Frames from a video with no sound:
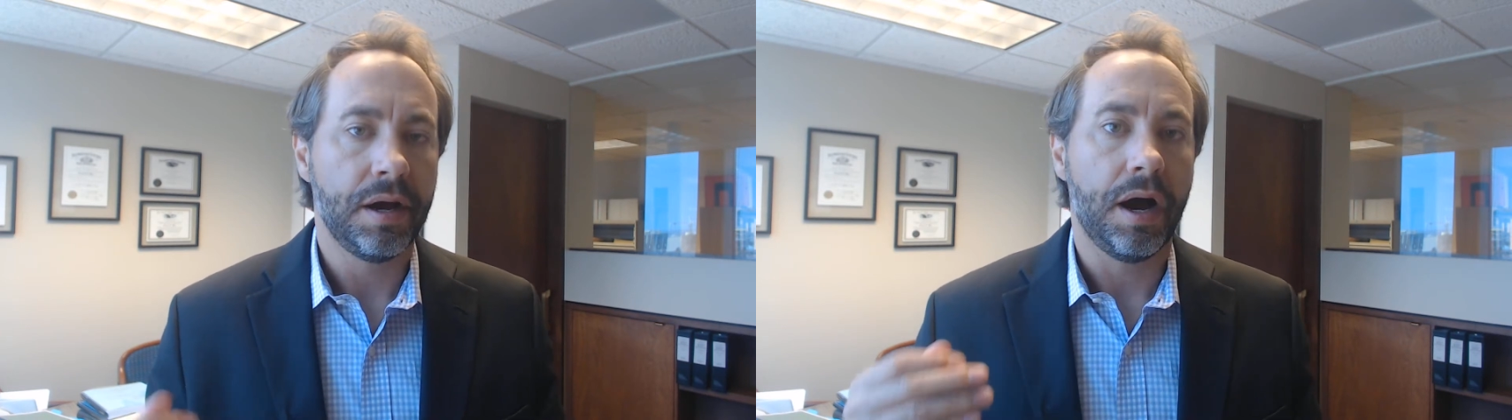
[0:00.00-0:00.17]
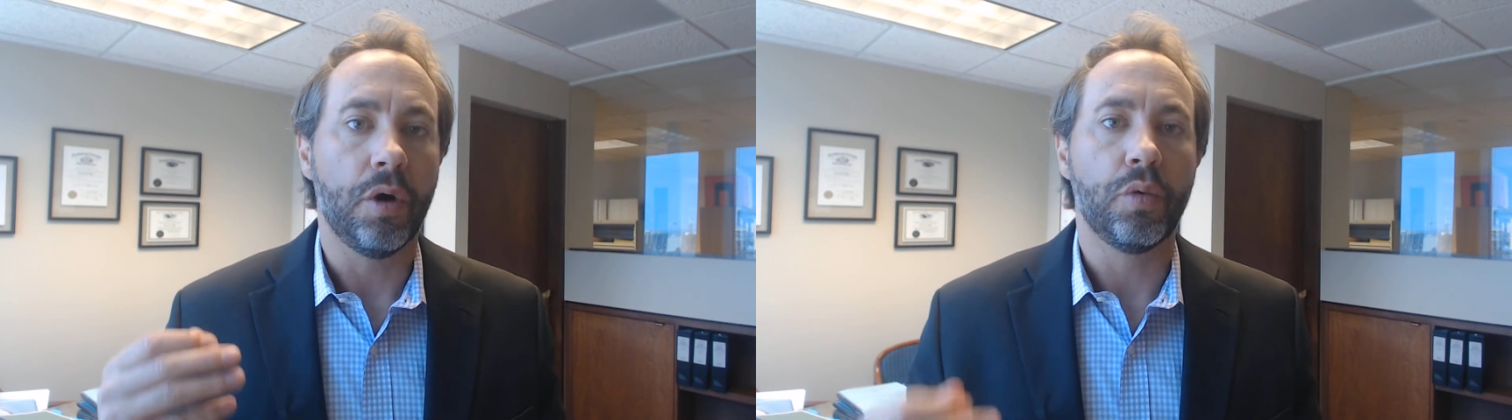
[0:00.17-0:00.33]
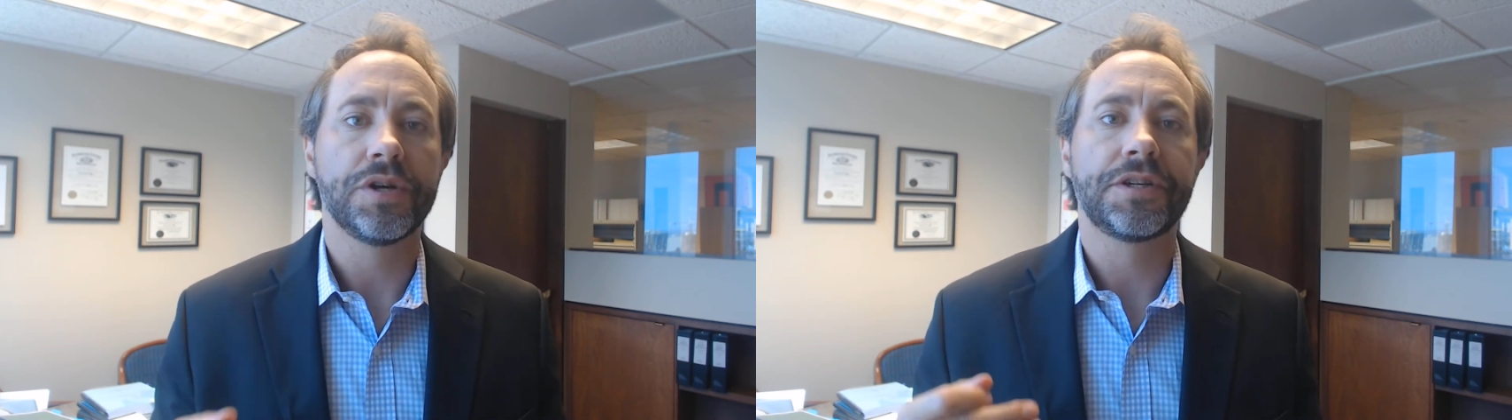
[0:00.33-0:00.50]
a
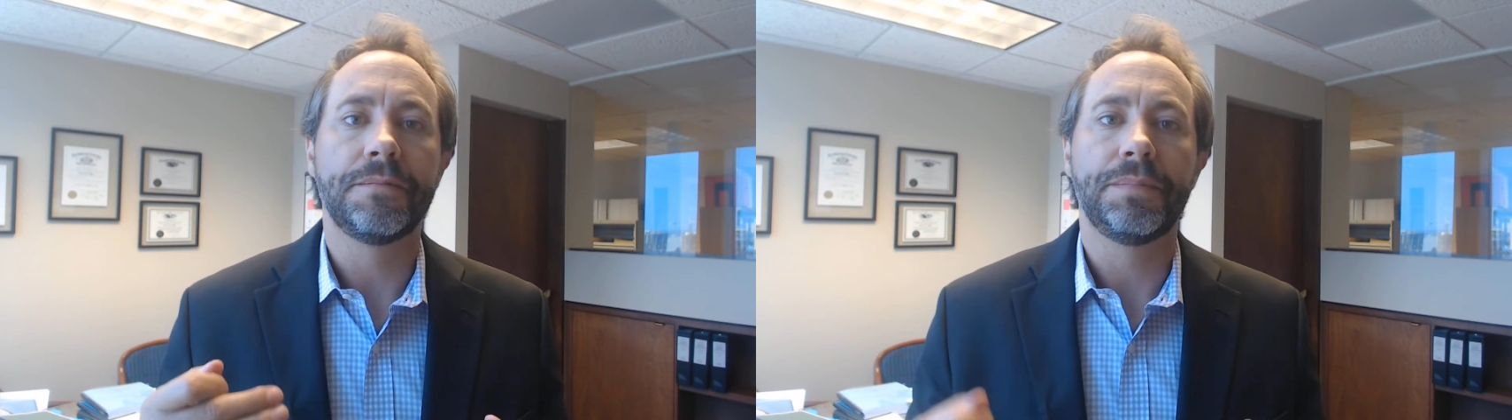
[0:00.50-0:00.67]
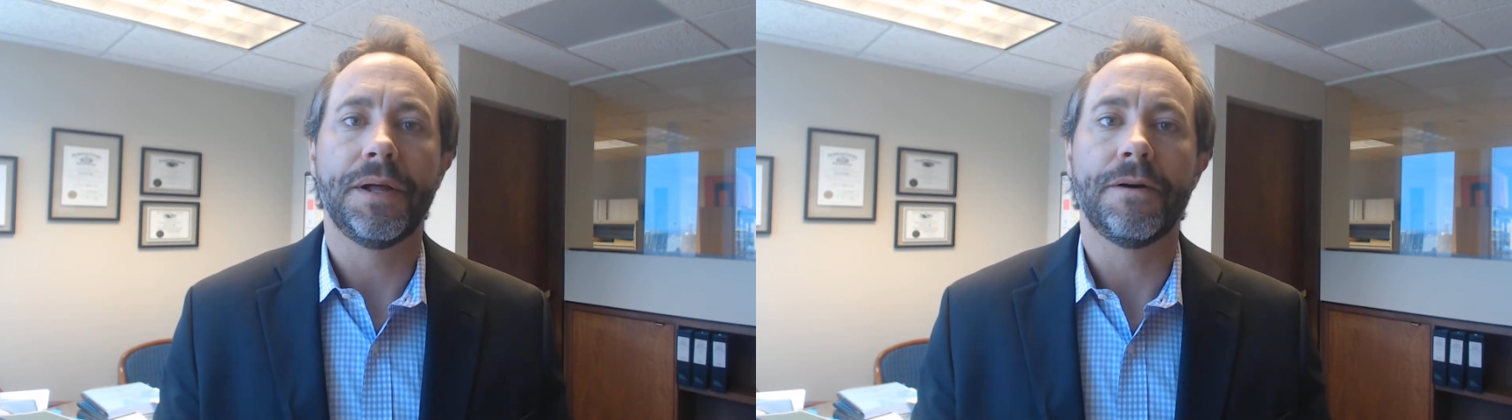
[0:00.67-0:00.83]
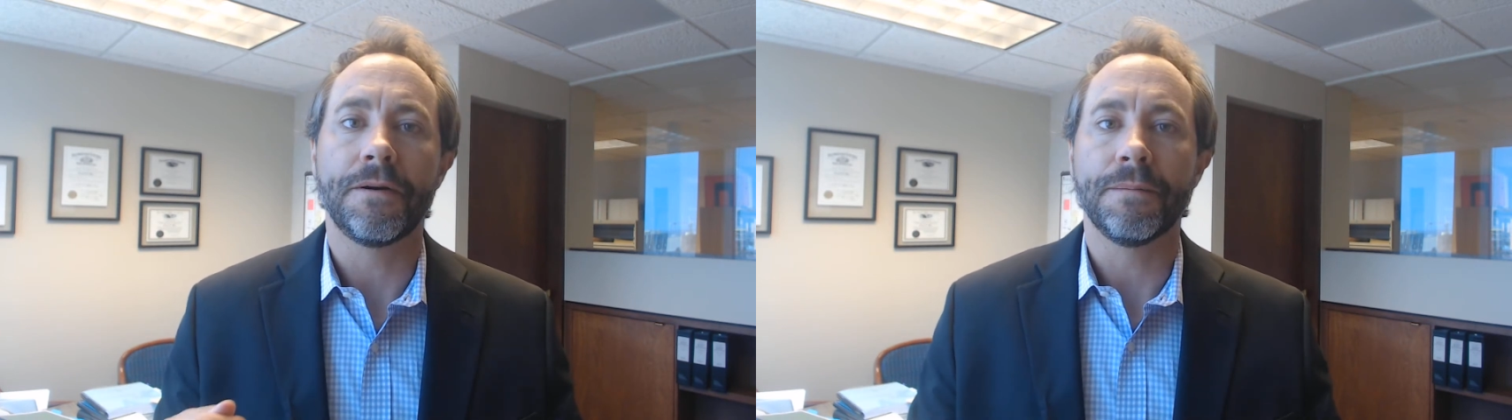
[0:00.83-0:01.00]

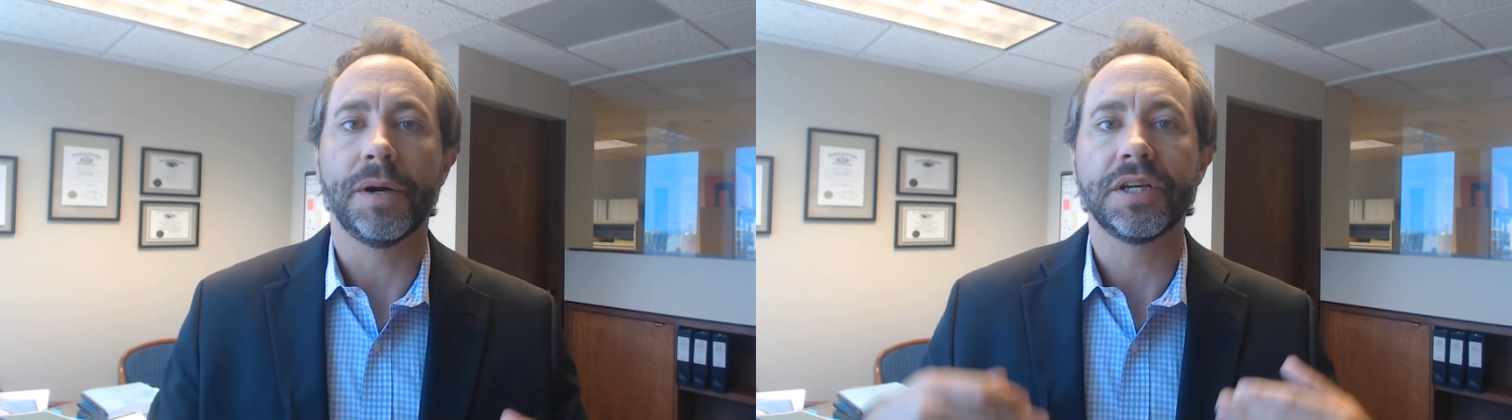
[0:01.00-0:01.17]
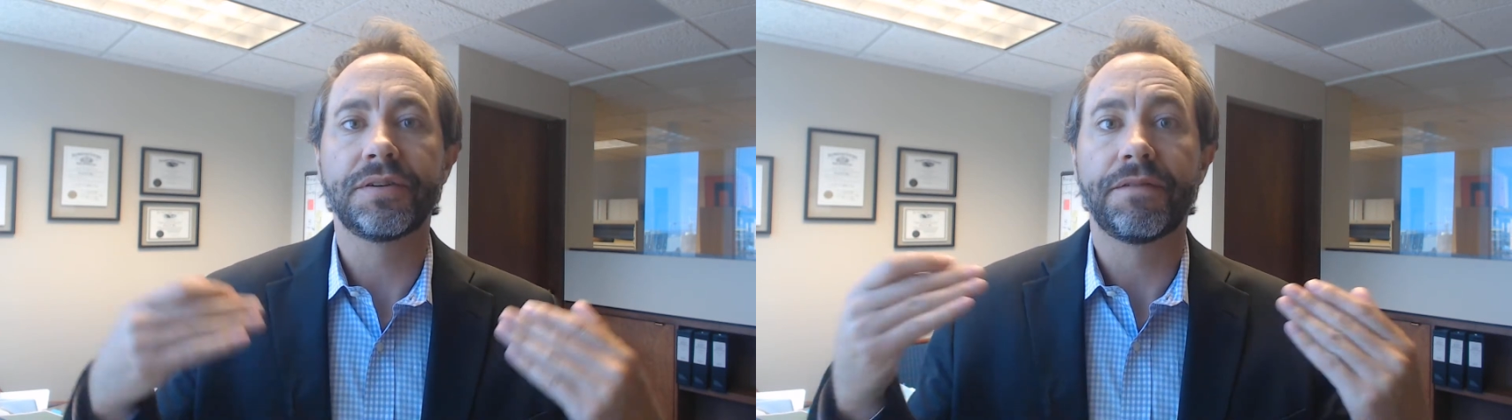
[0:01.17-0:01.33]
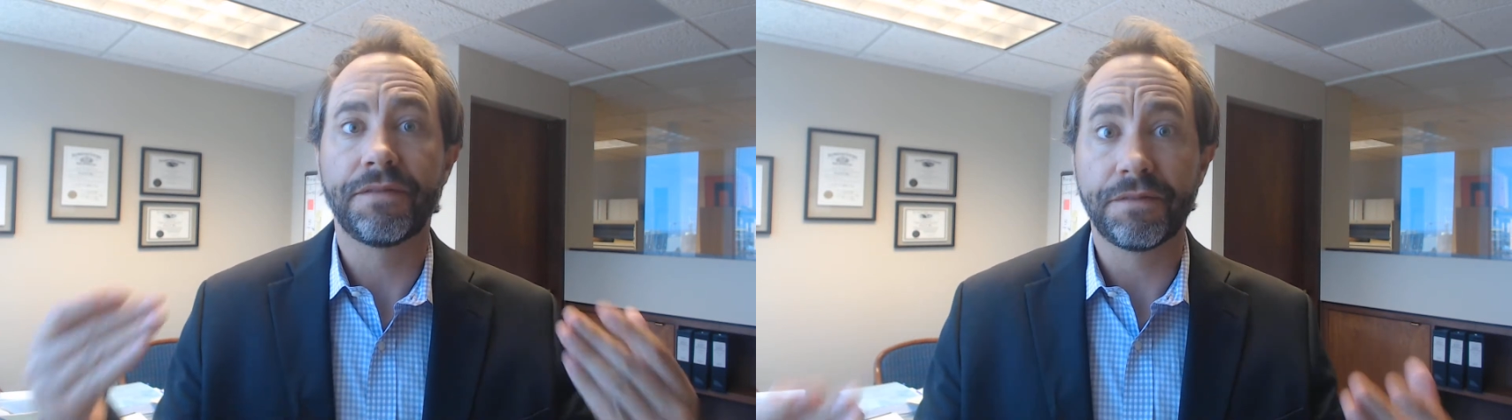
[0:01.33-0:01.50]
whistleblower
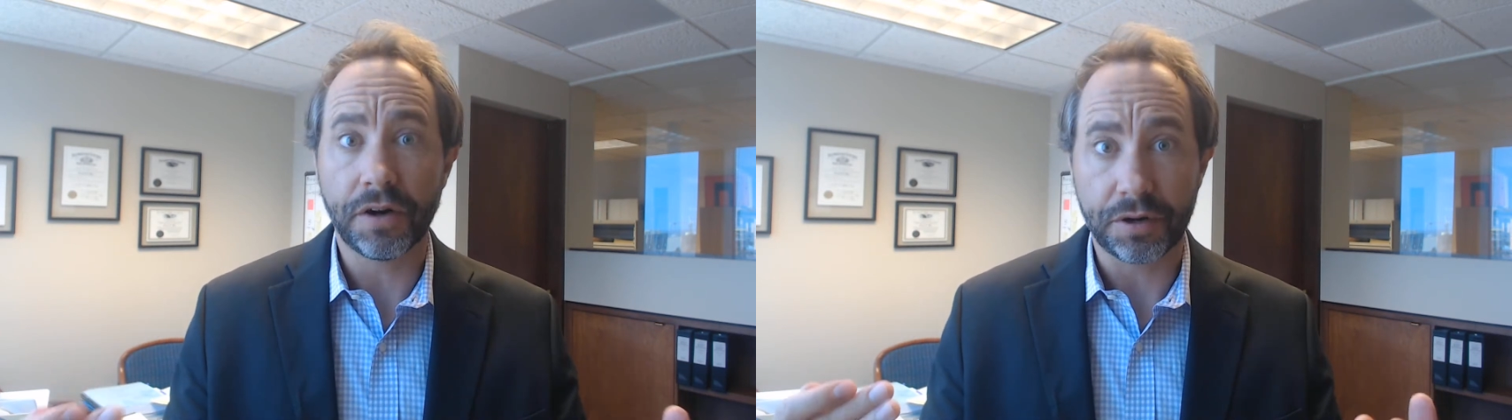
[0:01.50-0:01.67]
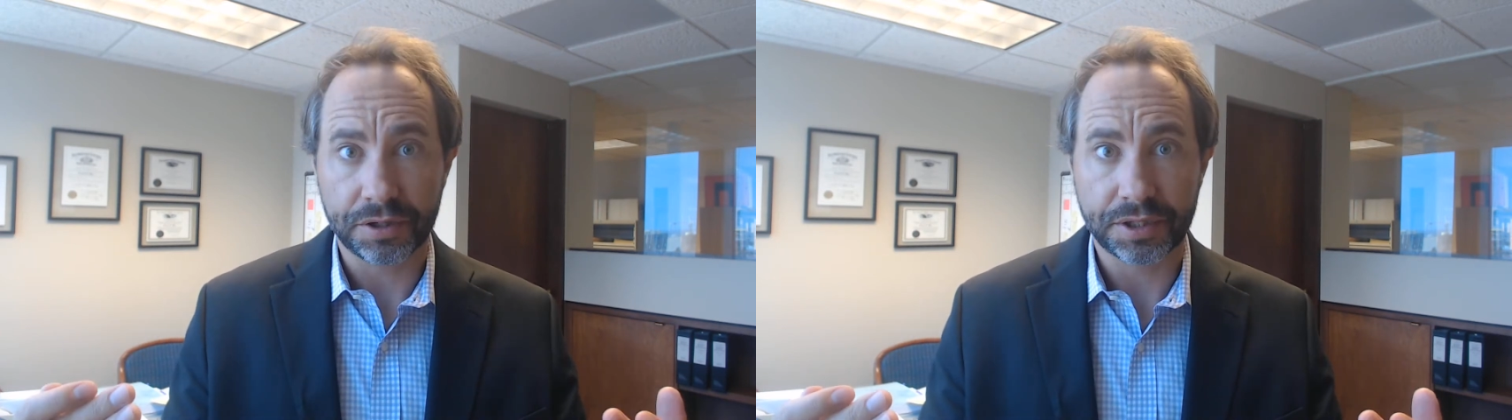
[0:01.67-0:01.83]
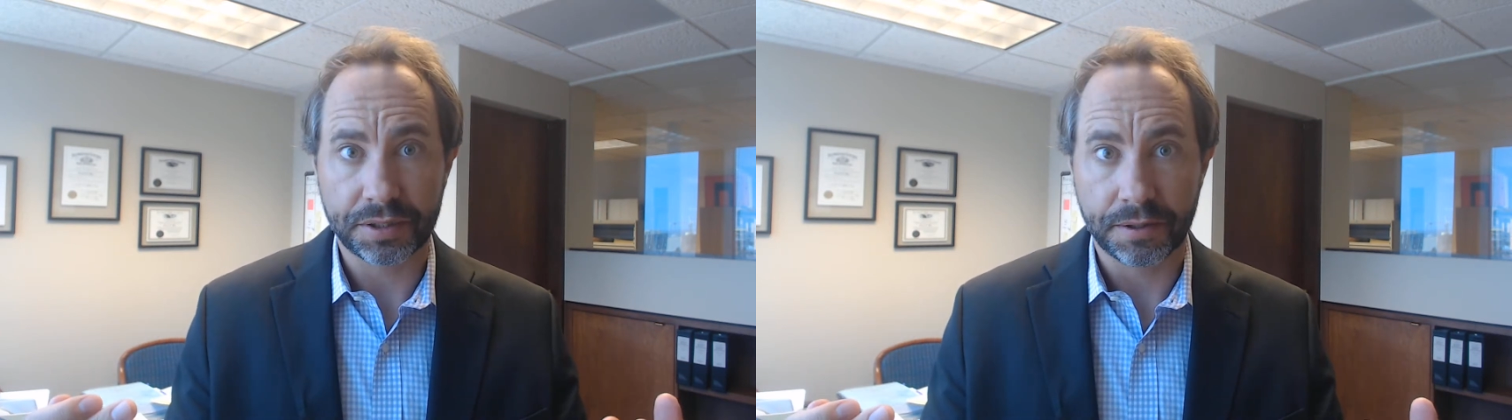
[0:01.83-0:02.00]
must
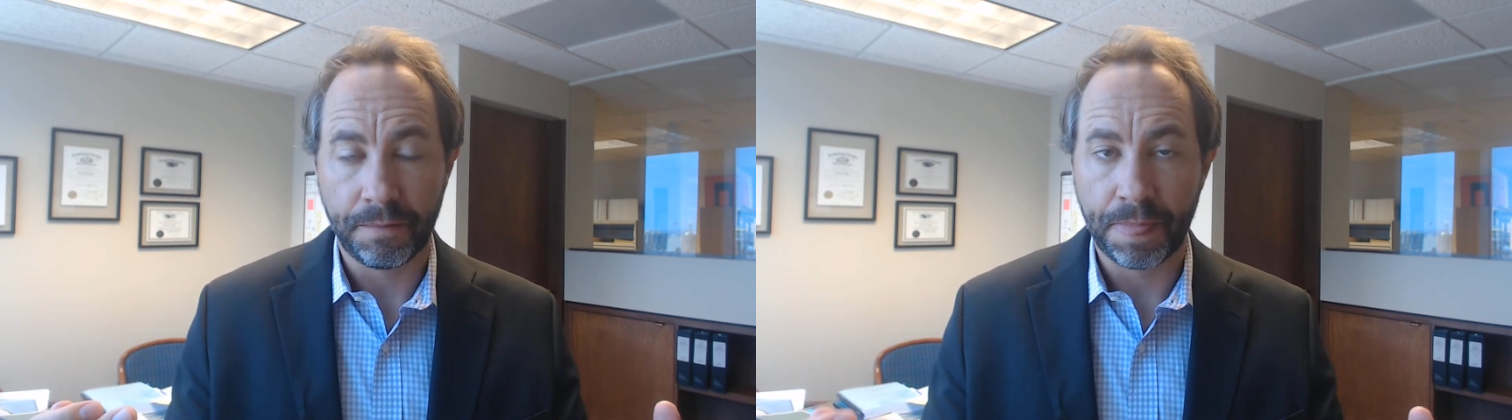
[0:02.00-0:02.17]
first,